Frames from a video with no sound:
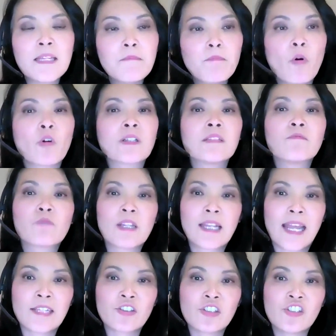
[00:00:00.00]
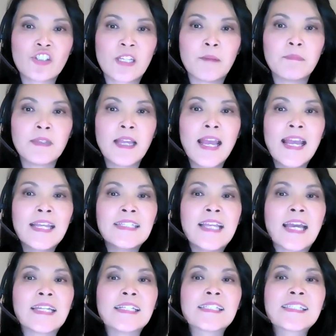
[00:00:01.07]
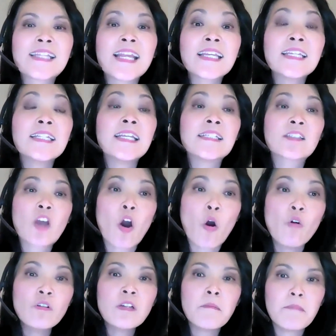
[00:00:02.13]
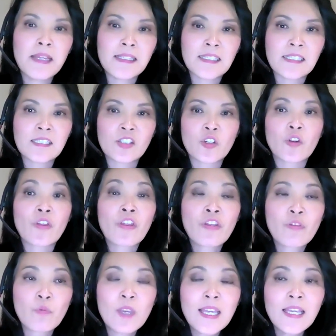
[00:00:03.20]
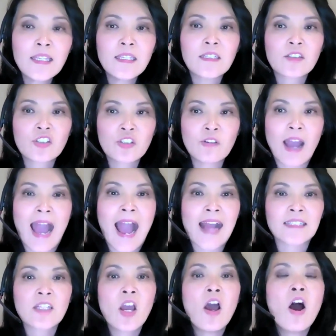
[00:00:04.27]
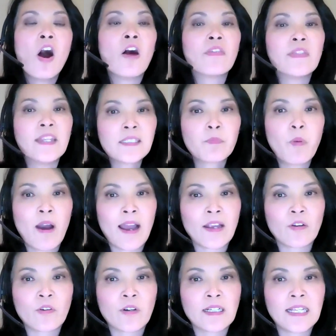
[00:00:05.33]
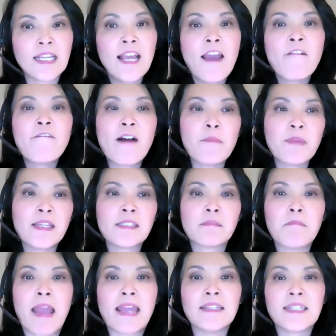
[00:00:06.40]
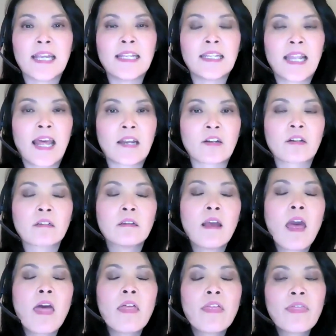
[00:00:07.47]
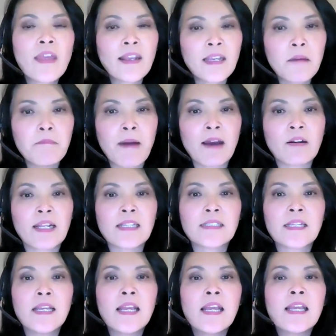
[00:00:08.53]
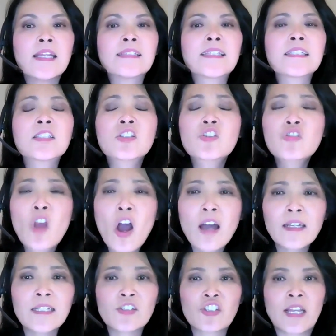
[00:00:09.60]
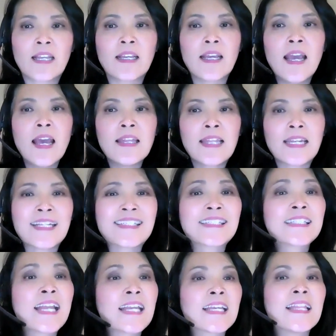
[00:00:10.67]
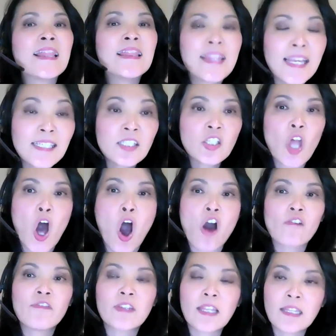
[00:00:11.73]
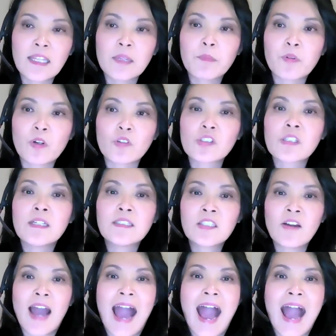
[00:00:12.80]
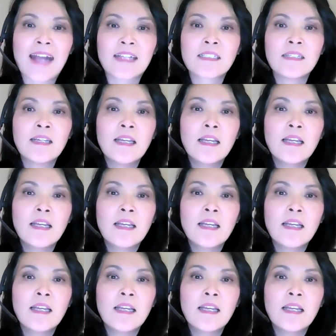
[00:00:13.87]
important relationship, yet it's taken his own minister 3 years to act on this priority from his mandate letter. Think about it. It's astonishing that it has taken this long for the Liberals to act.